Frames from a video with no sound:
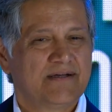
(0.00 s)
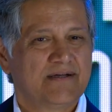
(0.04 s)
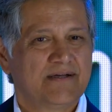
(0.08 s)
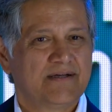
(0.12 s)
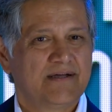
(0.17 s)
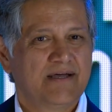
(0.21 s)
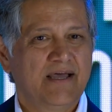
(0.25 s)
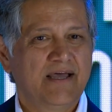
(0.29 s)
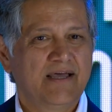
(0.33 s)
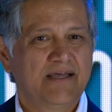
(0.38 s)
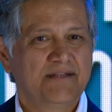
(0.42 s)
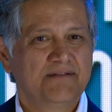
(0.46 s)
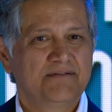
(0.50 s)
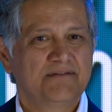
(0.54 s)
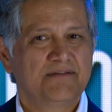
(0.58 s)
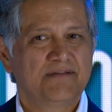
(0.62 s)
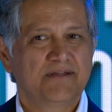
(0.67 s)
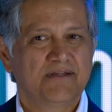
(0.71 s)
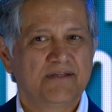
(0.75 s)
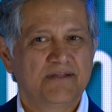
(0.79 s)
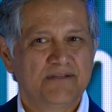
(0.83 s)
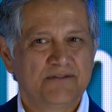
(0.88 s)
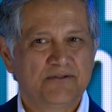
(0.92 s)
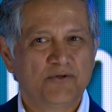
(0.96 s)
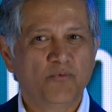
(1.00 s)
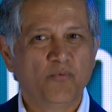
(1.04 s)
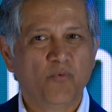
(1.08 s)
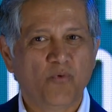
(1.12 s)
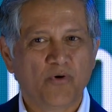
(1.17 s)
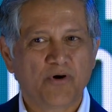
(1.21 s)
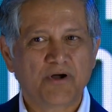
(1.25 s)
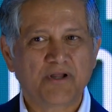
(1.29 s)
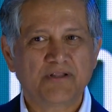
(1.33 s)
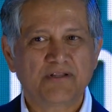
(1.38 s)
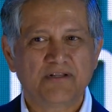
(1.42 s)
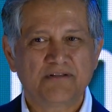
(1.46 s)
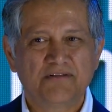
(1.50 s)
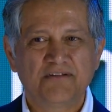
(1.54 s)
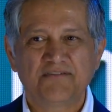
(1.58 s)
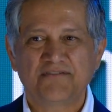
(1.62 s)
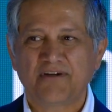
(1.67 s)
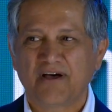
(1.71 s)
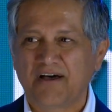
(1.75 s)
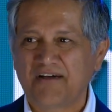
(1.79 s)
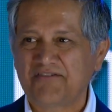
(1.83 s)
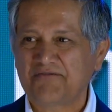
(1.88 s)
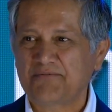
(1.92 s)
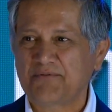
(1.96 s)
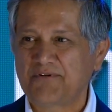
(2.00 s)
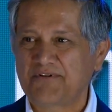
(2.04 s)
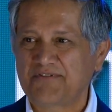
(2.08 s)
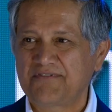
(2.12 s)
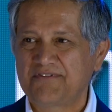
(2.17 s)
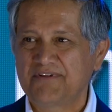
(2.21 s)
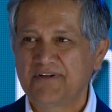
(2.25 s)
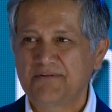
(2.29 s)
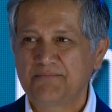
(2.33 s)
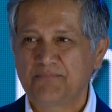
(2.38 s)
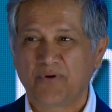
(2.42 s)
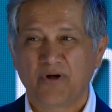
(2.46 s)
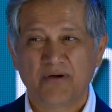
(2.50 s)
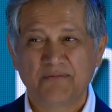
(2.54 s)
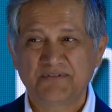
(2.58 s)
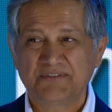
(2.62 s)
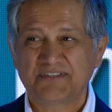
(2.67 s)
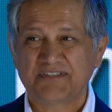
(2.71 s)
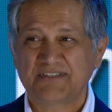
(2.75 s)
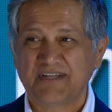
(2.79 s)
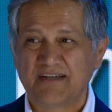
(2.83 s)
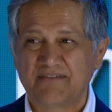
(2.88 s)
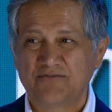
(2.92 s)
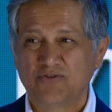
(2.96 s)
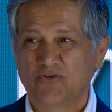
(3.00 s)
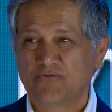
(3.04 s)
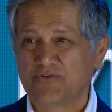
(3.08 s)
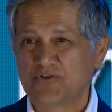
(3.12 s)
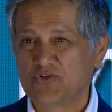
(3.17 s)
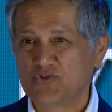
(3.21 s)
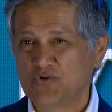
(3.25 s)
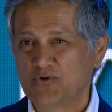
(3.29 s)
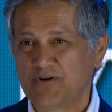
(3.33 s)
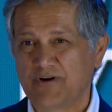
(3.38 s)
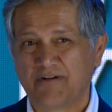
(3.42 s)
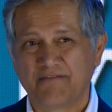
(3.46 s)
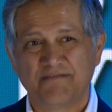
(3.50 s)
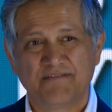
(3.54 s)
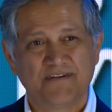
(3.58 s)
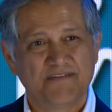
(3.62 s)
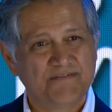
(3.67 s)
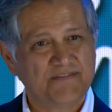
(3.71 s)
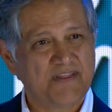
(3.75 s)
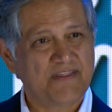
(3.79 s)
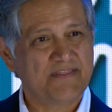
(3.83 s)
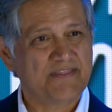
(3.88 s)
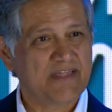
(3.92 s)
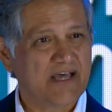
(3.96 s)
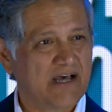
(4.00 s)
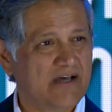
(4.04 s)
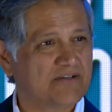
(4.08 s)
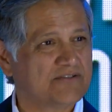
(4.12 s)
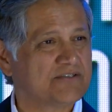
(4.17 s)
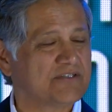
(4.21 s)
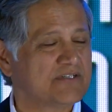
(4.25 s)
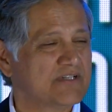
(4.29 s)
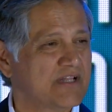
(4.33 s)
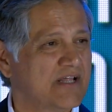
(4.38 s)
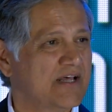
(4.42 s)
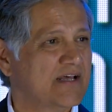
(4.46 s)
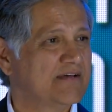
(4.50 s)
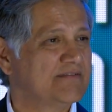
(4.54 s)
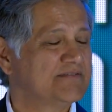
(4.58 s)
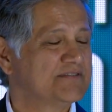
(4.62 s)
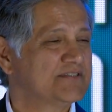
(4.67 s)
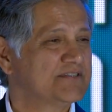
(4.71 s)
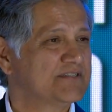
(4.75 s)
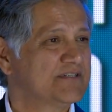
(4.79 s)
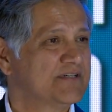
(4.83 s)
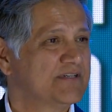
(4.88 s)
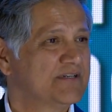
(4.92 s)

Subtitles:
And the work that these hospitals did probably saved over 250,000 lives.